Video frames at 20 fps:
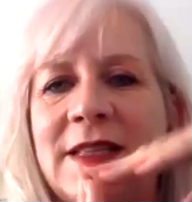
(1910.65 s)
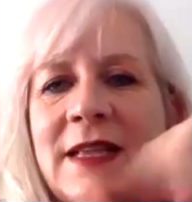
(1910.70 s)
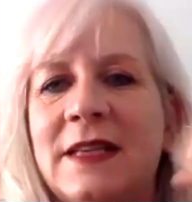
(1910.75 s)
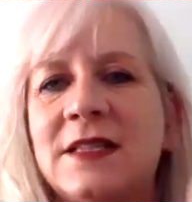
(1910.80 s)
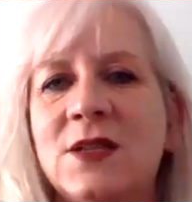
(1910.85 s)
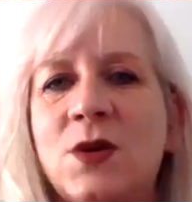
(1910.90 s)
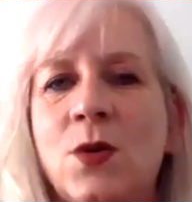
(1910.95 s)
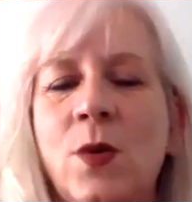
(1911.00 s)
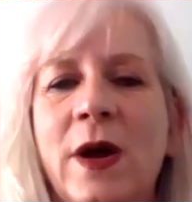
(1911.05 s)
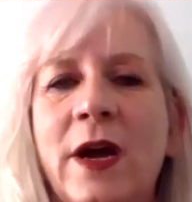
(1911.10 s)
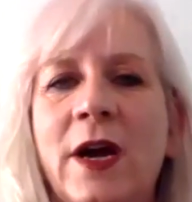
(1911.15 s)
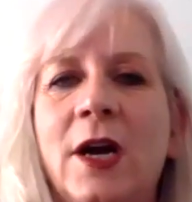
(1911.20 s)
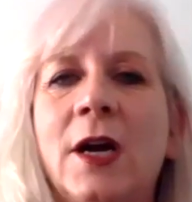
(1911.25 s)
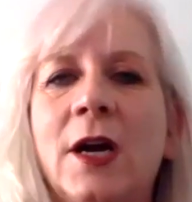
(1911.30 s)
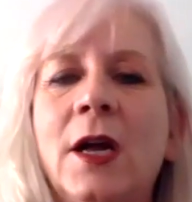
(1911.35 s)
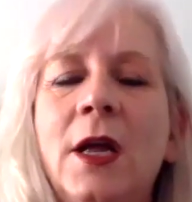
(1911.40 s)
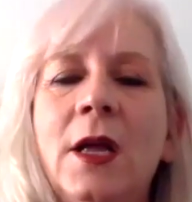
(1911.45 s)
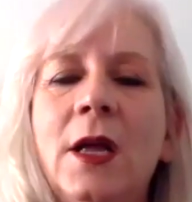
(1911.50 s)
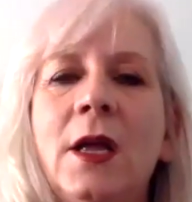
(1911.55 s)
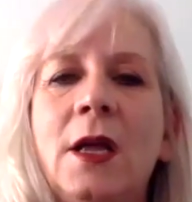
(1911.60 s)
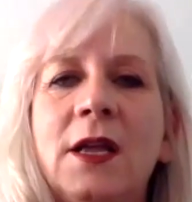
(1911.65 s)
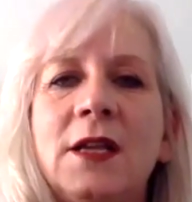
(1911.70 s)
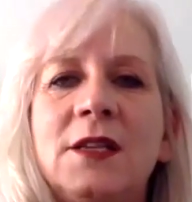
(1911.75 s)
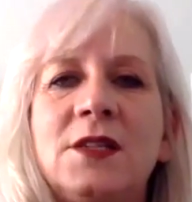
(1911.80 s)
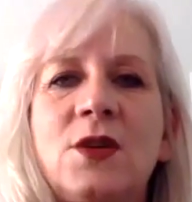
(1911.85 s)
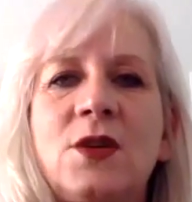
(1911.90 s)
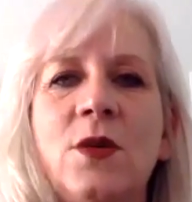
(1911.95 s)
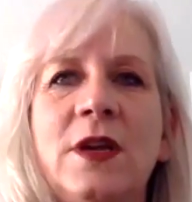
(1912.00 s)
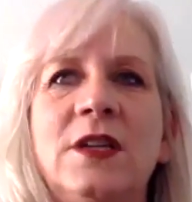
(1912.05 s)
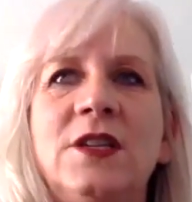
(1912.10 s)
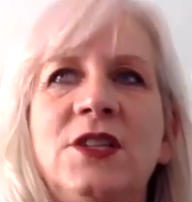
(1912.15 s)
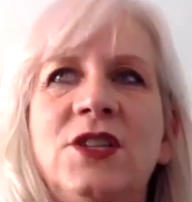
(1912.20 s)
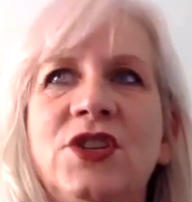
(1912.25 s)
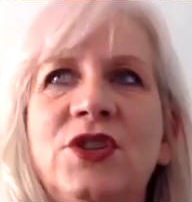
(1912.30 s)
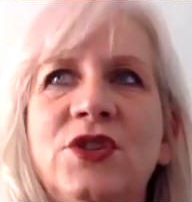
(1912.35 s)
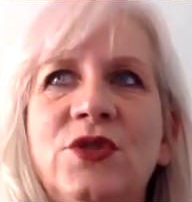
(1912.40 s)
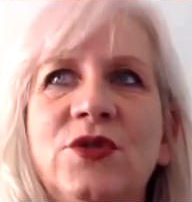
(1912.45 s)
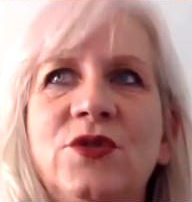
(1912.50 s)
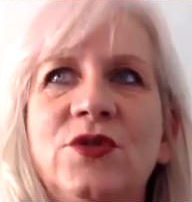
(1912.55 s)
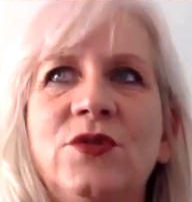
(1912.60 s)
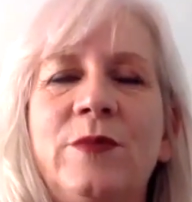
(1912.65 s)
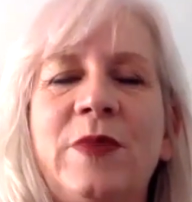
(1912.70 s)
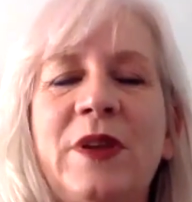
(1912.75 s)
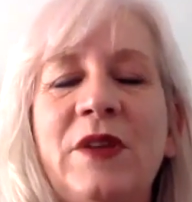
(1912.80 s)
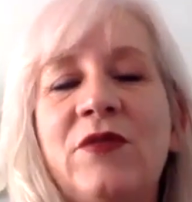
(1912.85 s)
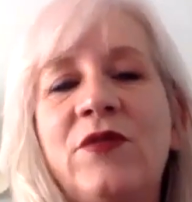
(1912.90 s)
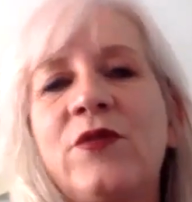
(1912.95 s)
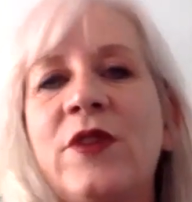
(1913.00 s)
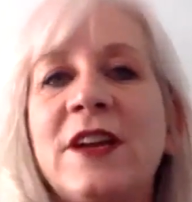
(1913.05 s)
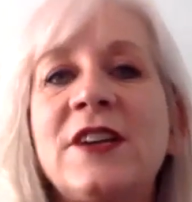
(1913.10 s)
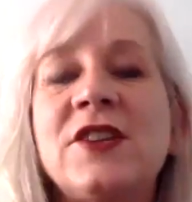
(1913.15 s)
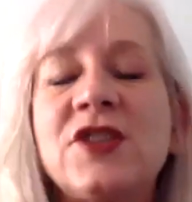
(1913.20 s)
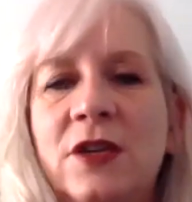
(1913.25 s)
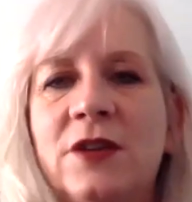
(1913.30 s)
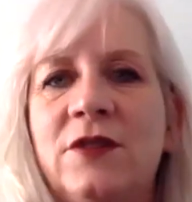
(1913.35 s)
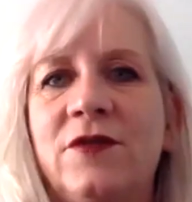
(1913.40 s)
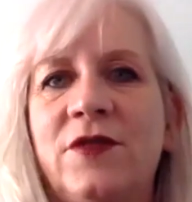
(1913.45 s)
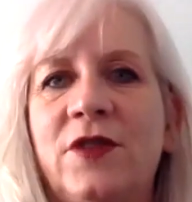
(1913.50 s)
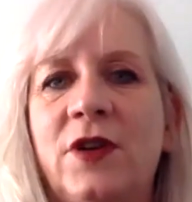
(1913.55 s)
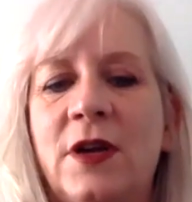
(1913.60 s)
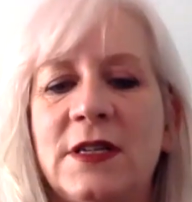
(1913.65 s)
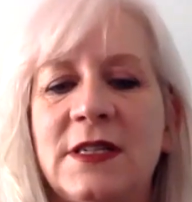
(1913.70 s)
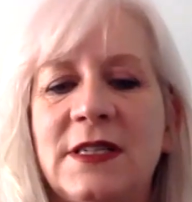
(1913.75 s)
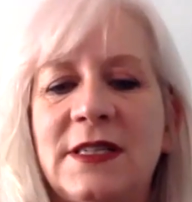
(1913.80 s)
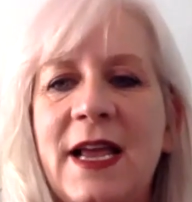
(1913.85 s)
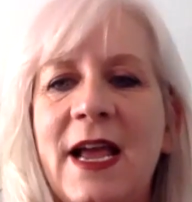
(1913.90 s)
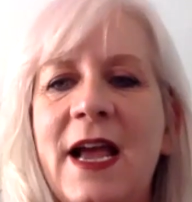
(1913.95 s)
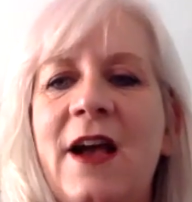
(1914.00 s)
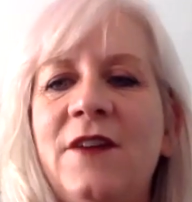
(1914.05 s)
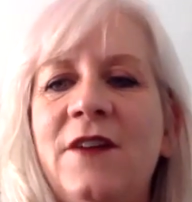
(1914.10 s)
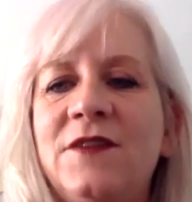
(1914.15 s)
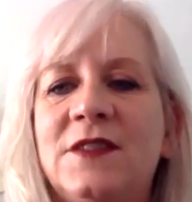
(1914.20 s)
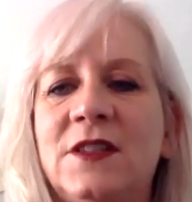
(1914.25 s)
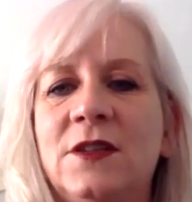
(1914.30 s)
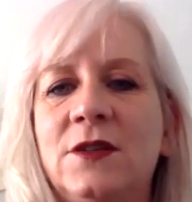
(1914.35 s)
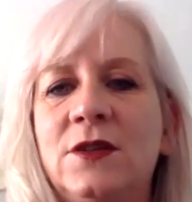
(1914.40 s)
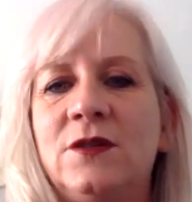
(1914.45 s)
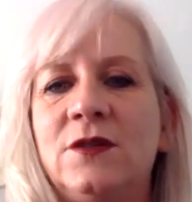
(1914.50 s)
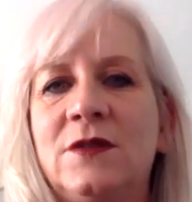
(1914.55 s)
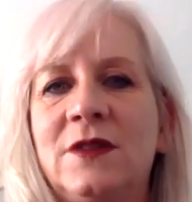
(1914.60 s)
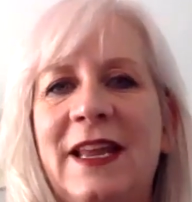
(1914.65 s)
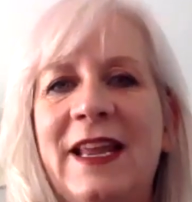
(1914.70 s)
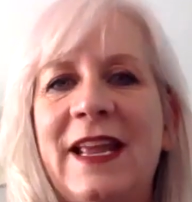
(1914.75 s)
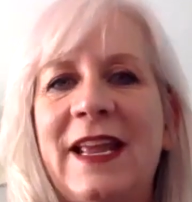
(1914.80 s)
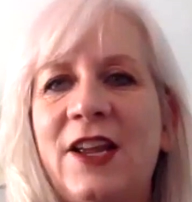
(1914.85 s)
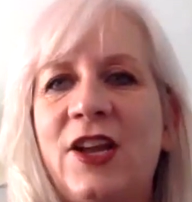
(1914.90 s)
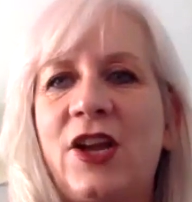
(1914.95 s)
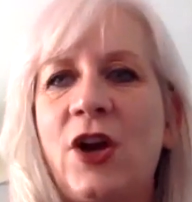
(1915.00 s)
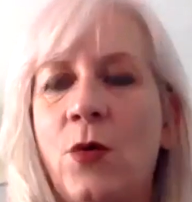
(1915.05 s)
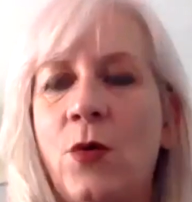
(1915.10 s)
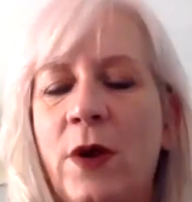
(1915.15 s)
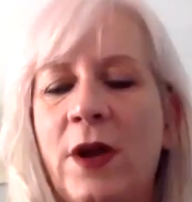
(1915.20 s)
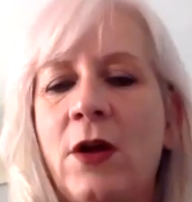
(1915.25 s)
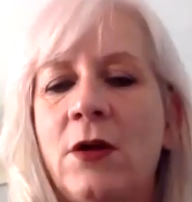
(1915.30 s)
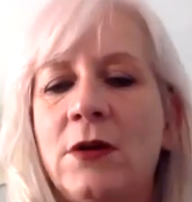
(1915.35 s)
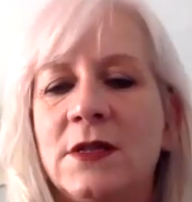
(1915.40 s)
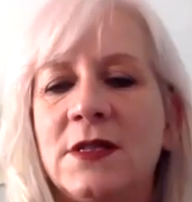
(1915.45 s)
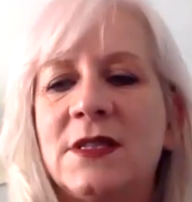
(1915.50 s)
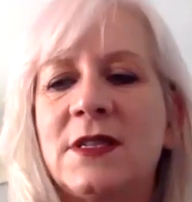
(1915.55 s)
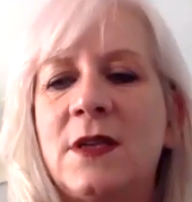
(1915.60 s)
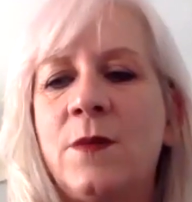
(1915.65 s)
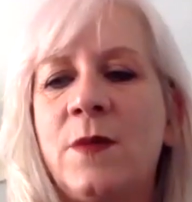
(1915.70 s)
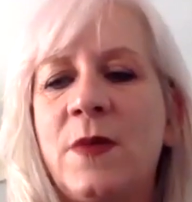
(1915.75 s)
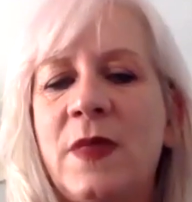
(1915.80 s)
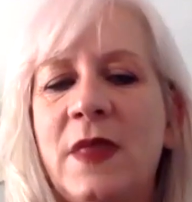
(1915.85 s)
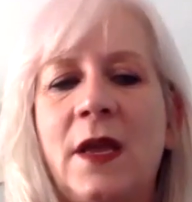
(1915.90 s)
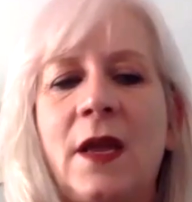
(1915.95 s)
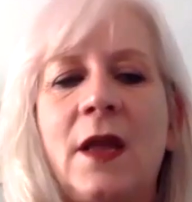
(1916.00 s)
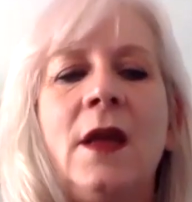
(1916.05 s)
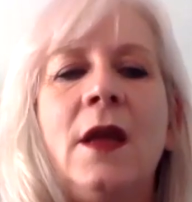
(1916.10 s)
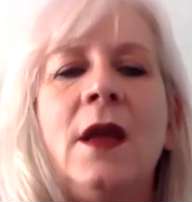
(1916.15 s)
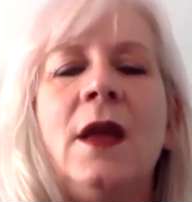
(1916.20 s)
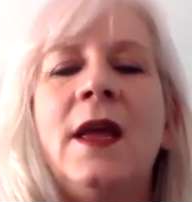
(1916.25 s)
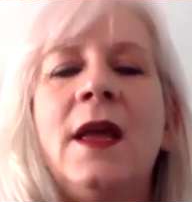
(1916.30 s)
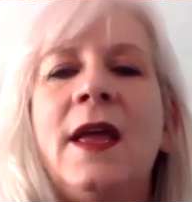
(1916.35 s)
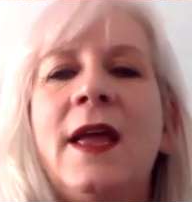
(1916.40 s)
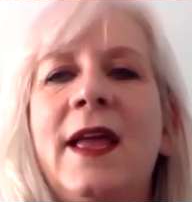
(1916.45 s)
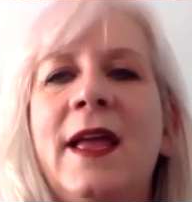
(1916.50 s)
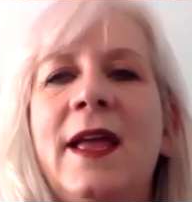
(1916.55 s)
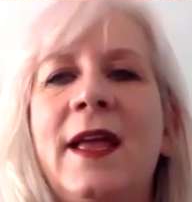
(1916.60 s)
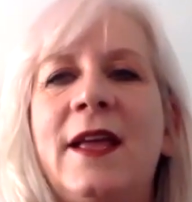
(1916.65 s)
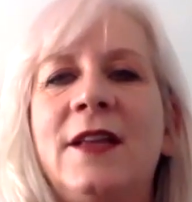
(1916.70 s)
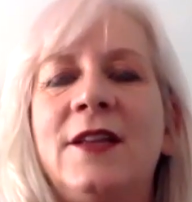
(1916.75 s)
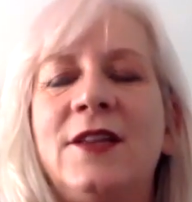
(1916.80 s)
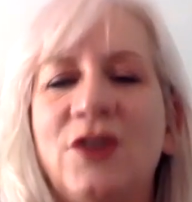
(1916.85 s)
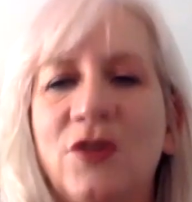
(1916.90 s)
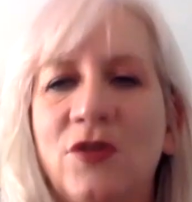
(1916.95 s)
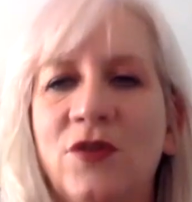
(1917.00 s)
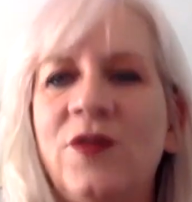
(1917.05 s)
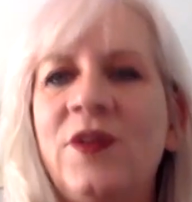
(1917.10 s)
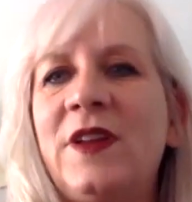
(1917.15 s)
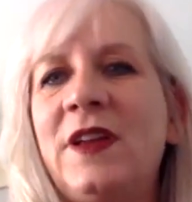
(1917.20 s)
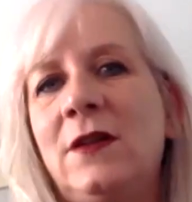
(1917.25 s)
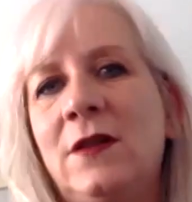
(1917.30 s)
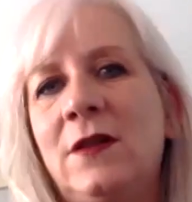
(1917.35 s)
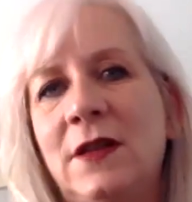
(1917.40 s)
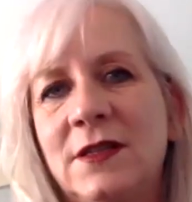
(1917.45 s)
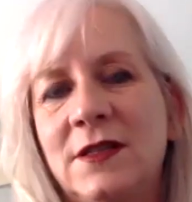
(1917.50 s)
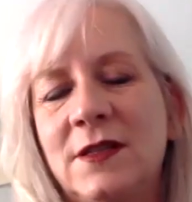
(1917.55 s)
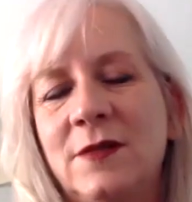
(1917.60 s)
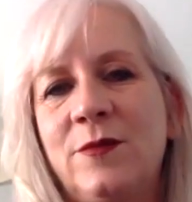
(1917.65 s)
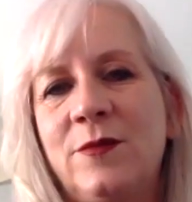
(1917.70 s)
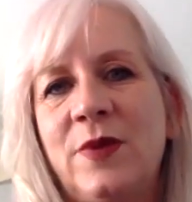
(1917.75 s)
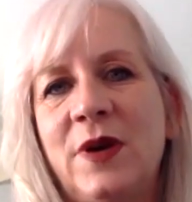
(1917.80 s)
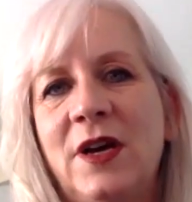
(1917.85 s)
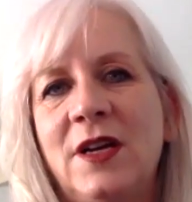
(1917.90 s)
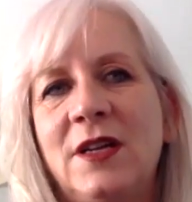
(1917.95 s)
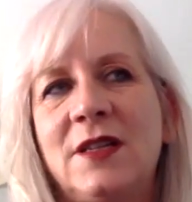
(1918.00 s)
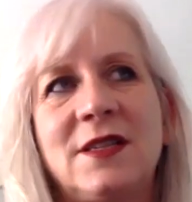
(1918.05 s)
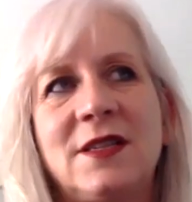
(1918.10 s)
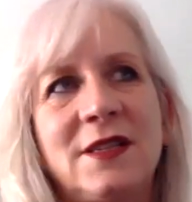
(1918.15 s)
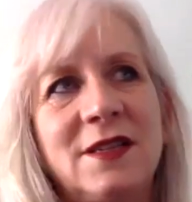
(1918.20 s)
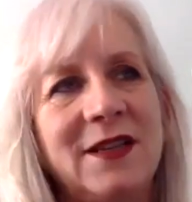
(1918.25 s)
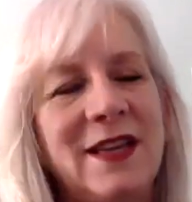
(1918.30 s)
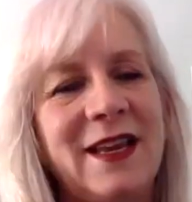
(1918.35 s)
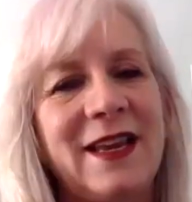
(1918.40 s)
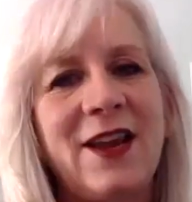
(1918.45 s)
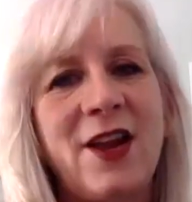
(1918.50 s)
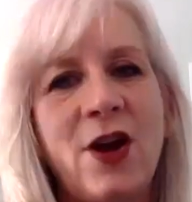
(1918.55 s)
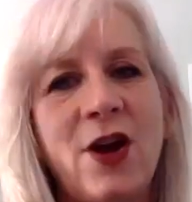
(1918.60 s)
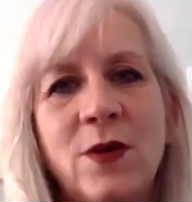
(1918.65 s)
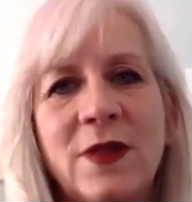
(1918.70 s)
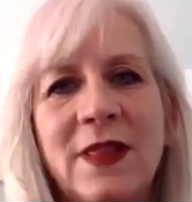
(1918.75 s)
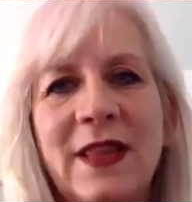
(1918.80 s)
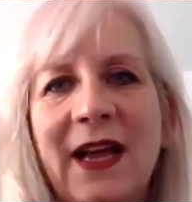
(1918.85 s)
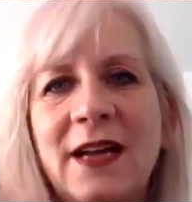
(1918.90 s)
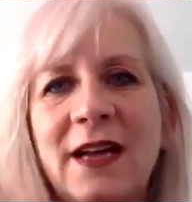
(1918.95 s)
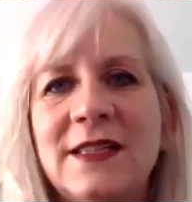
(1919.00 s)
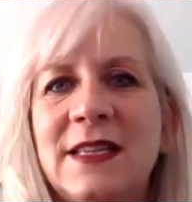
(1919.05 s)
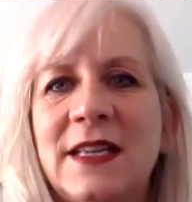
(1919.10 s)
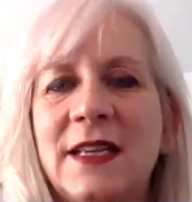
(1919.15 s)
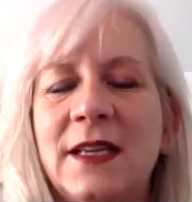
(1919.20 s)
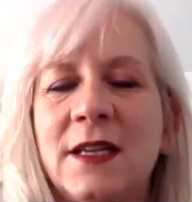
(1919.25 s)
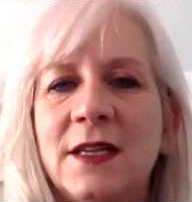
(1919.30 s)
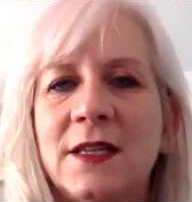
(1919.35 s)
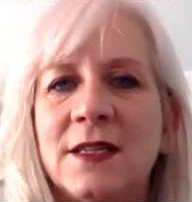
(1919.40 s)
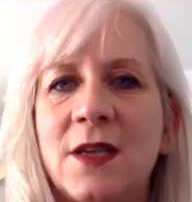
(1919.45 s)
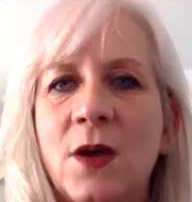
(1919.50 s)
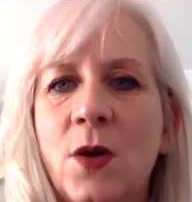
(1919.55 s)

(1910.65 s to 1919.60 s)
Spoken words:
That square is going to be friction for us to have to get going on something, and you'll feel it, but go with the ideas.